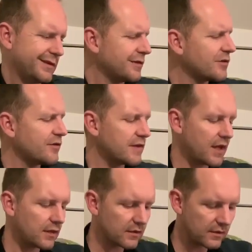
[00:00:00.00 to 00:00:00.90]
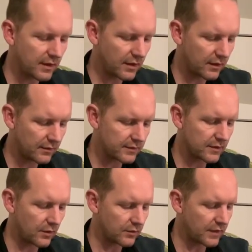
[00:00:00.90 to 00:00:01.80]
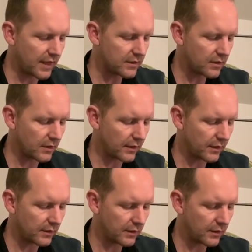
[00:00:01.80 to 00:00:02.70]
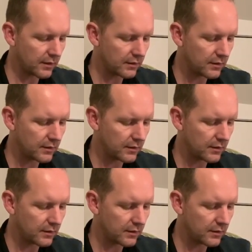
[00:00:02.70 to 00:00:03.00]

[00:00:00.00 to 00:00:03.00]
sure is that? Oh, it's oh, it's ice hockey. Yeah,